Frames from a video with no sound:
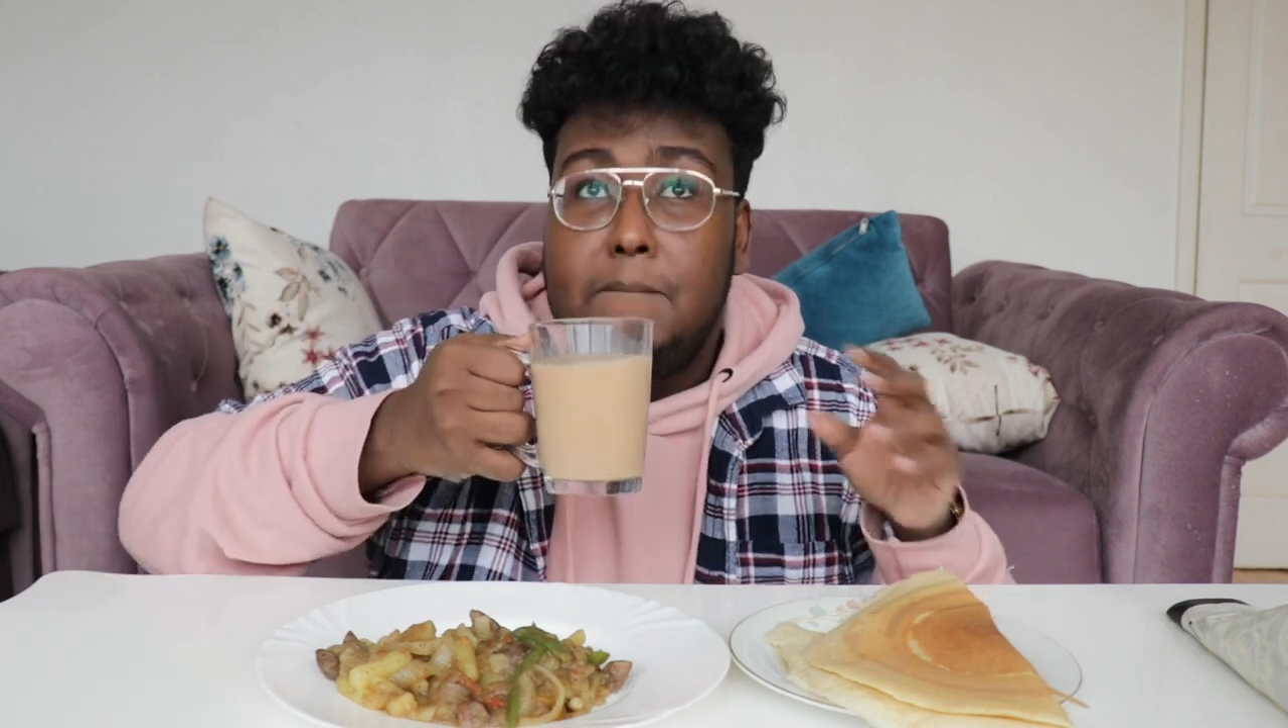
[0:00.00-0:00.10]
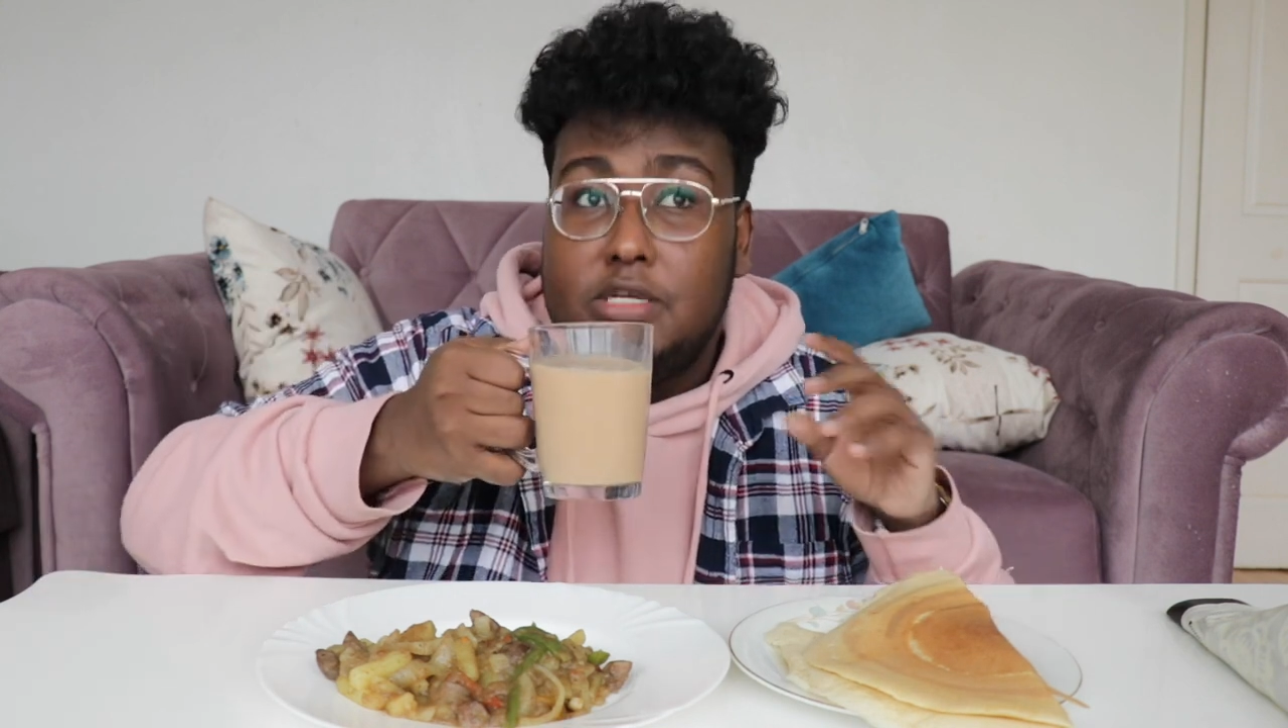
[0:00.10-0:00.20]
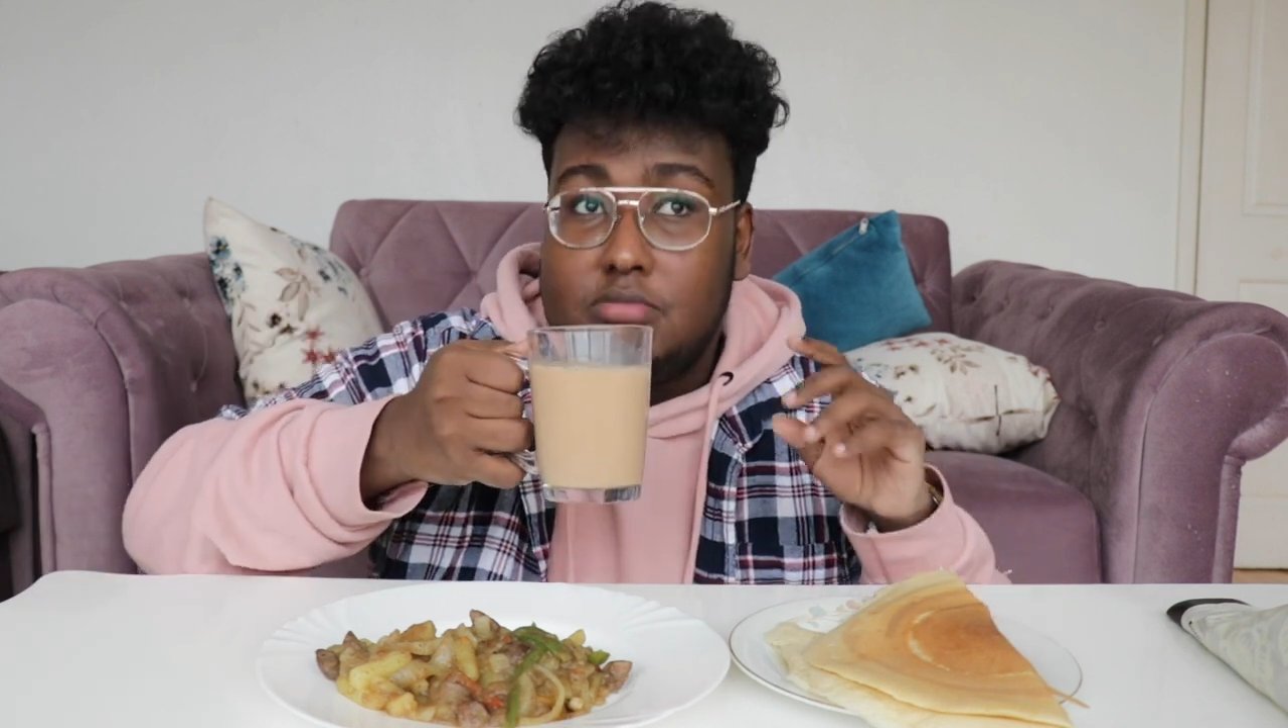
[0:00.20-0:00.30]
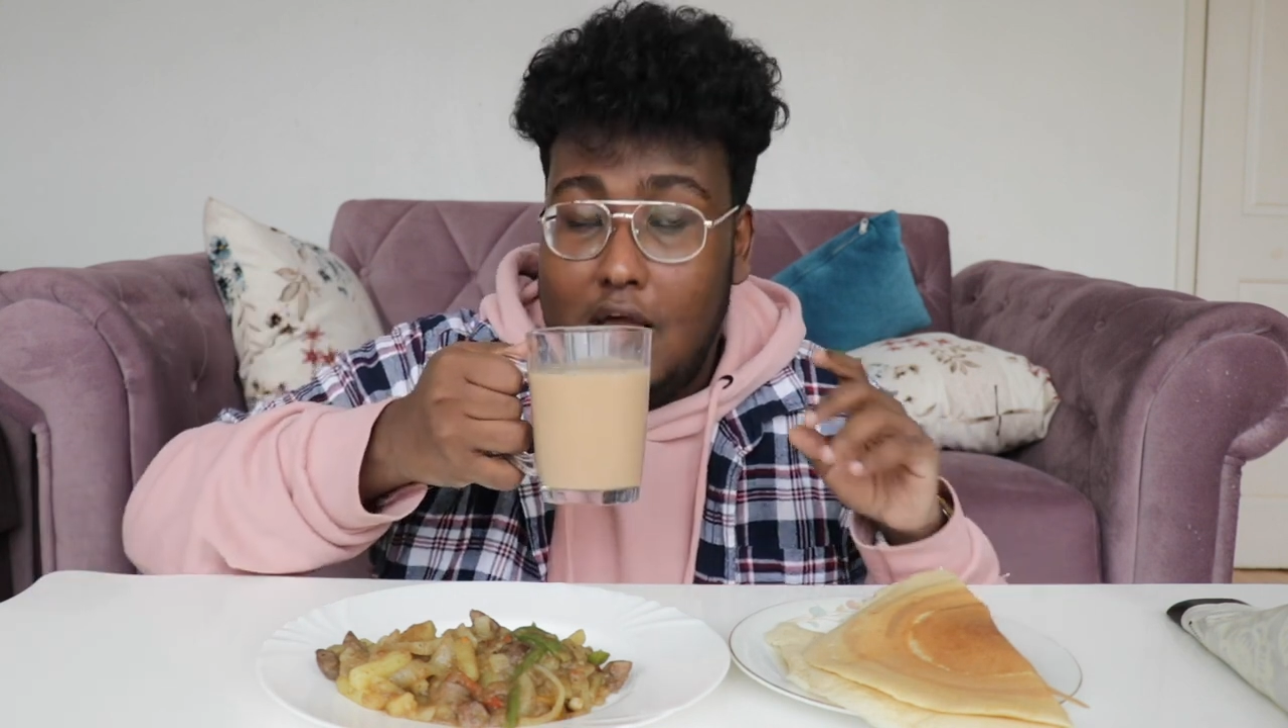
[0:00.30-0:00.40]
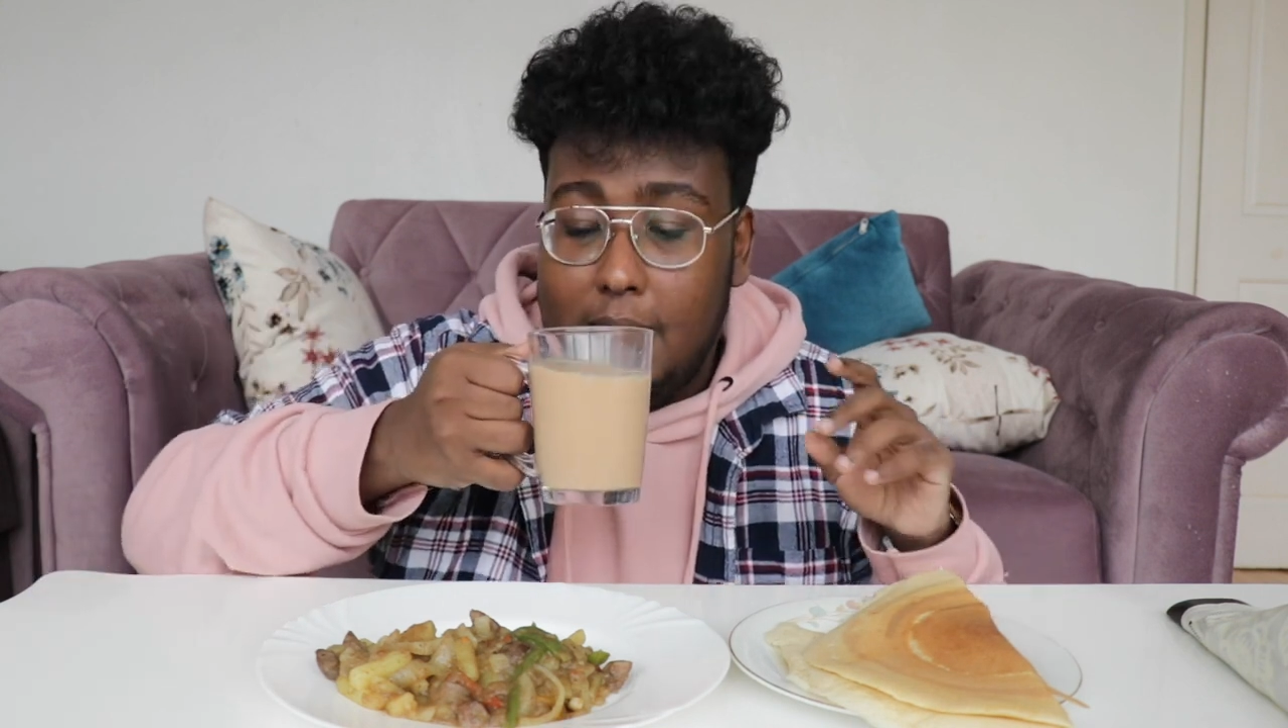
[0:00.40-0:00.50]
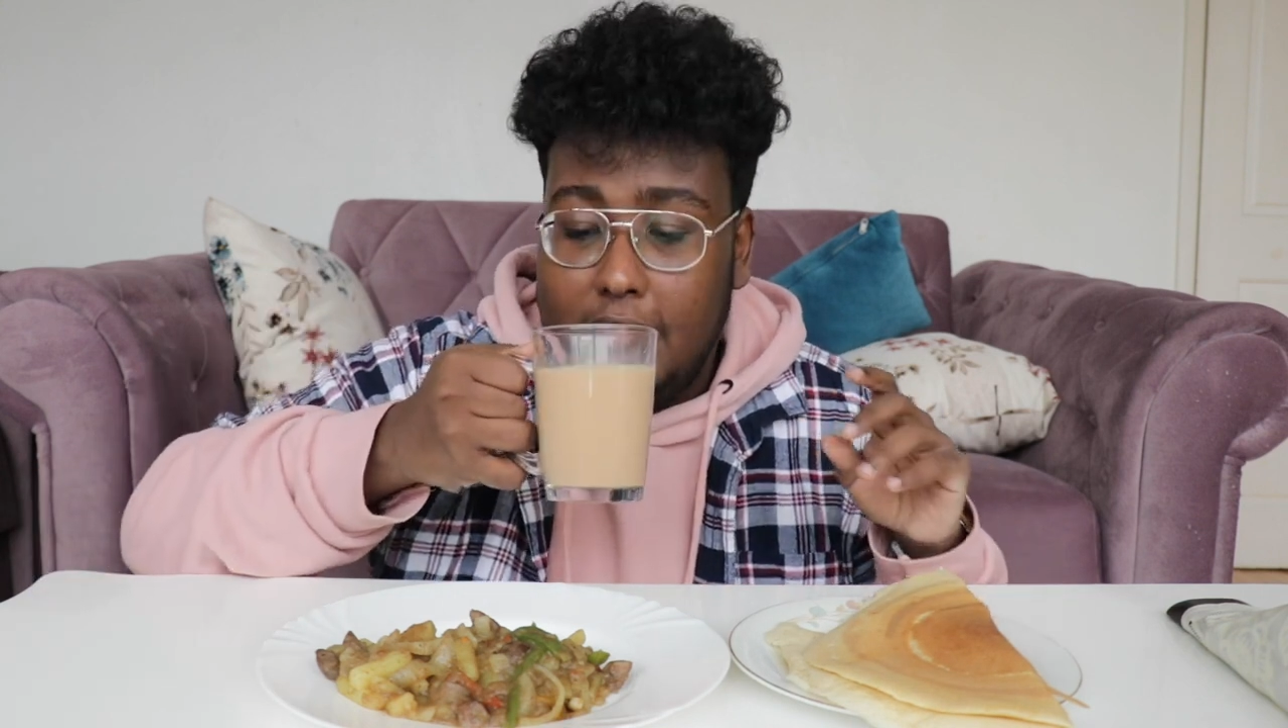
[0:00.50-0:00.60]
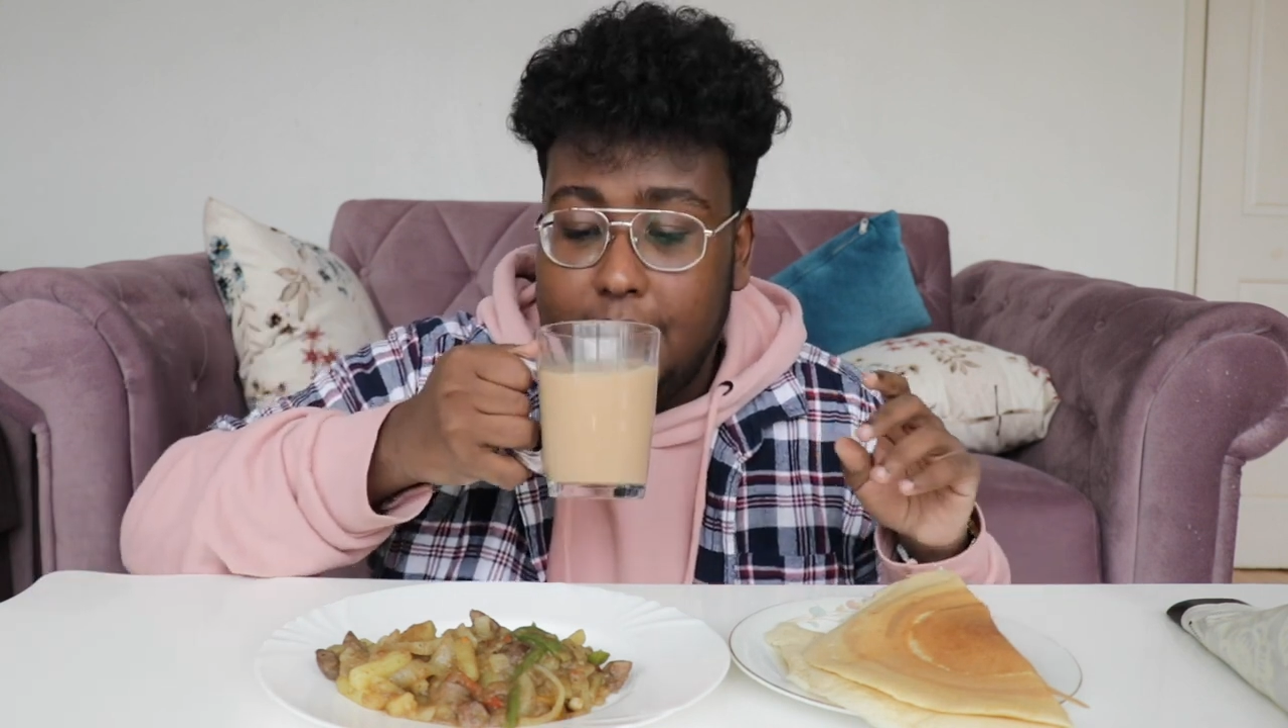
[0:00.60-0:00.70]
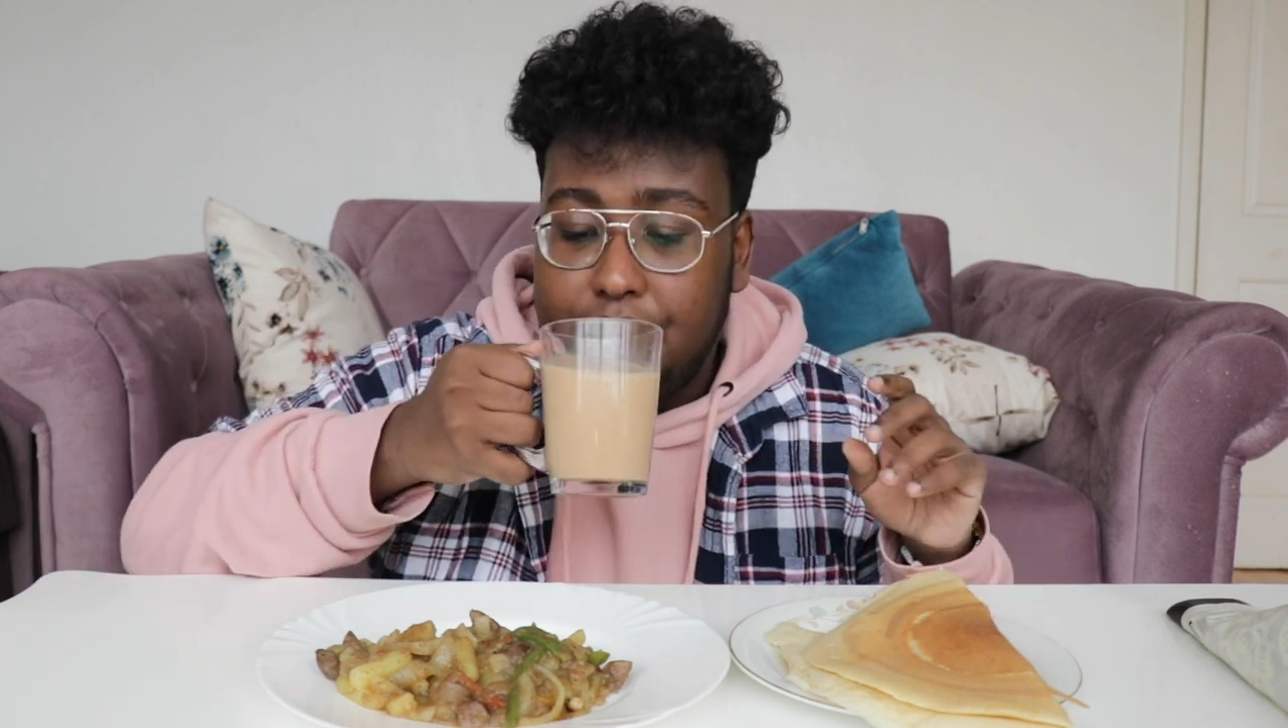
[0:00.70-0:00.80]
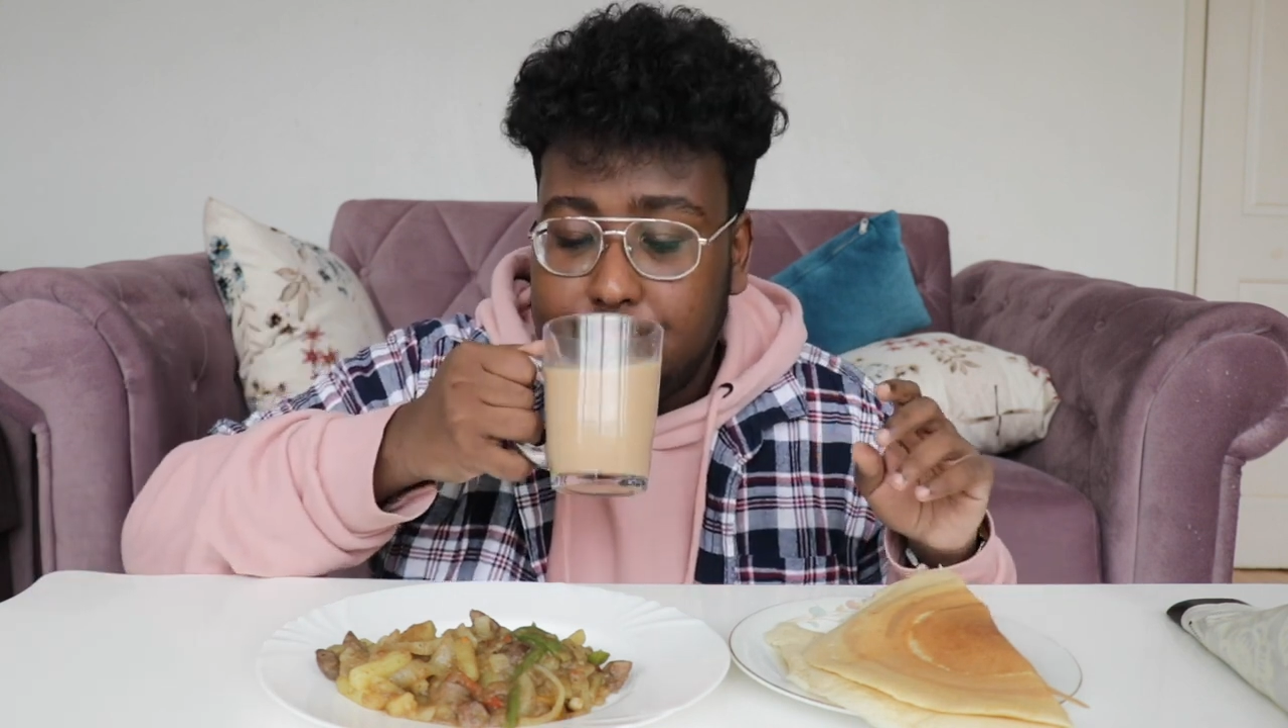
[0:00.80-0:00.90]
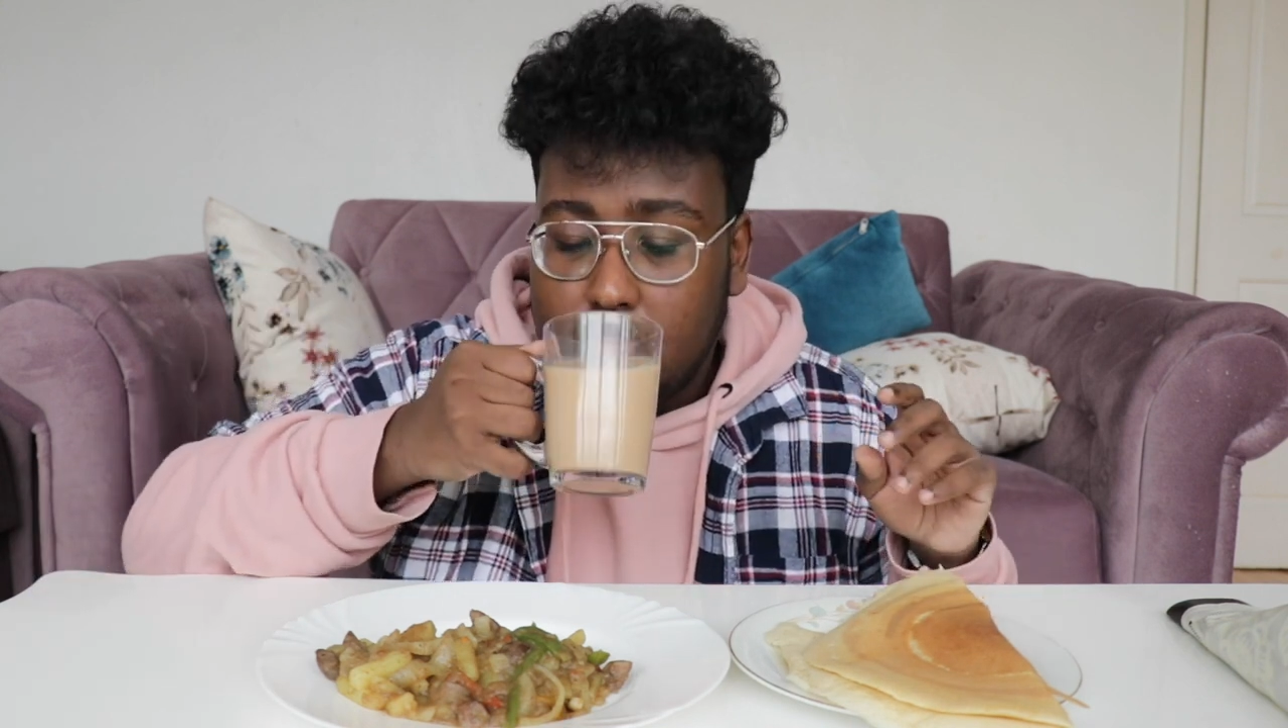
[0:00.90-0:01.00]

bismillahirrahmanirrahim.